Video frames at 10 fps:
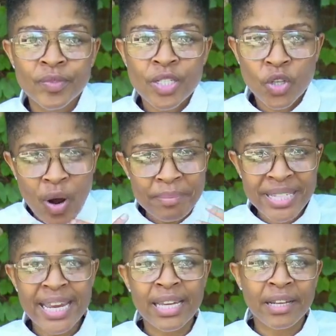So I'm
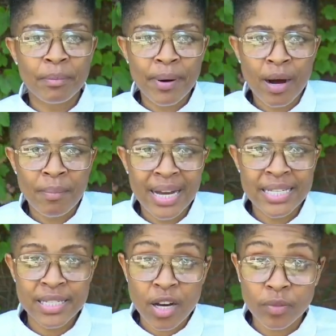taking it upon
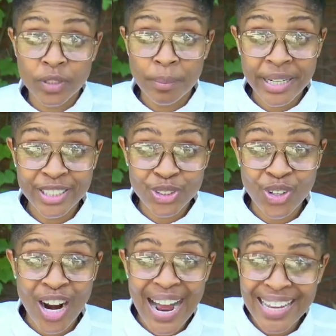myself to make
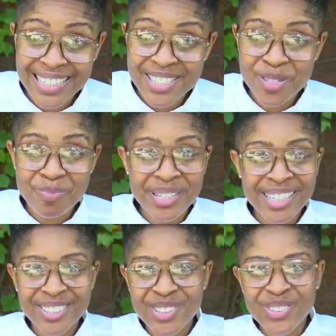sure I can
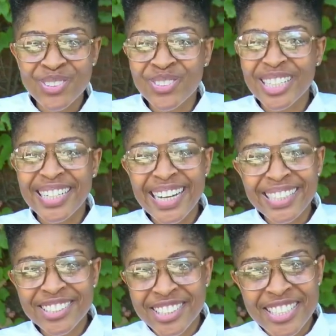speak to the
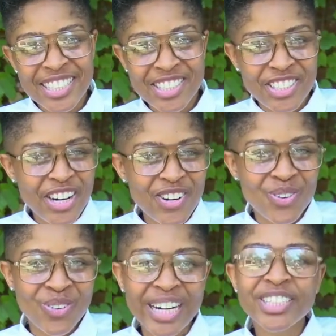nations and
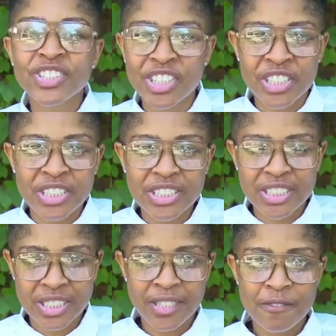
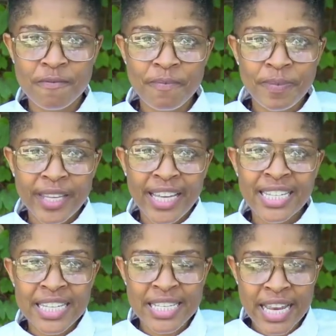generations
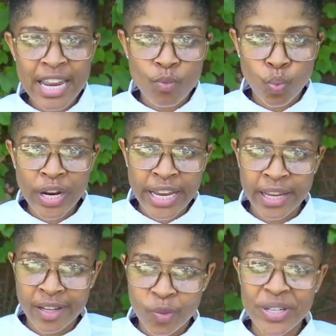in the same
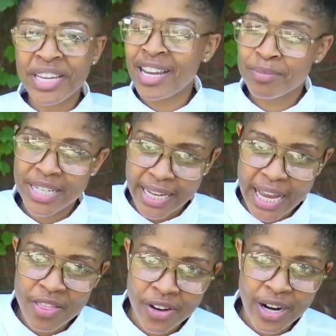way we came
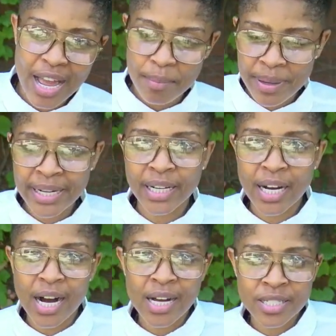together at
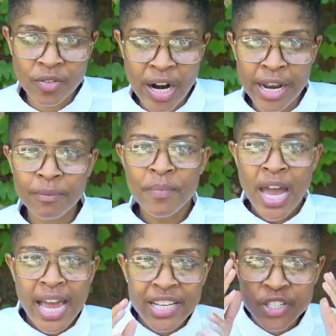Pentecost, right?
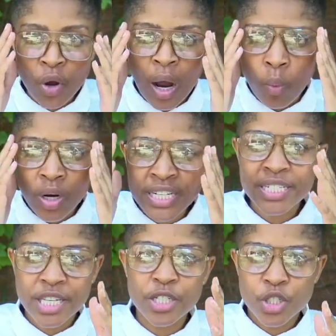And so I
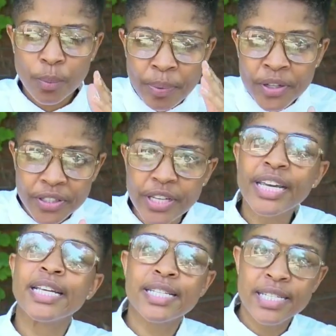wanted to put
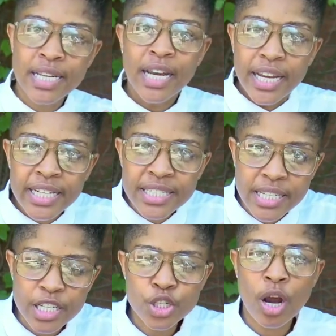this into
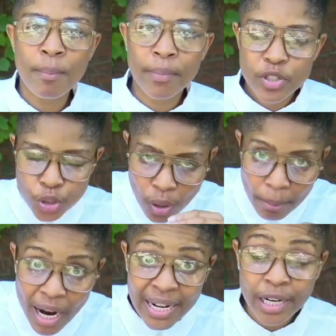the
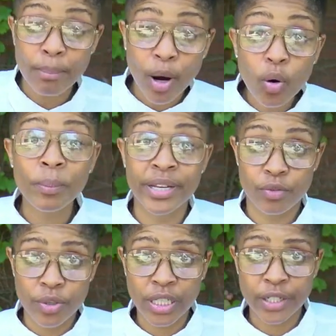sermonic moment
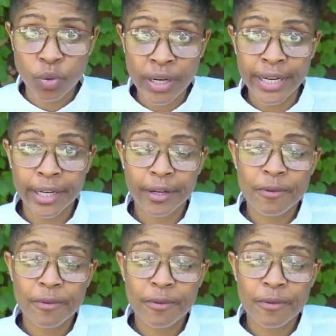really quick.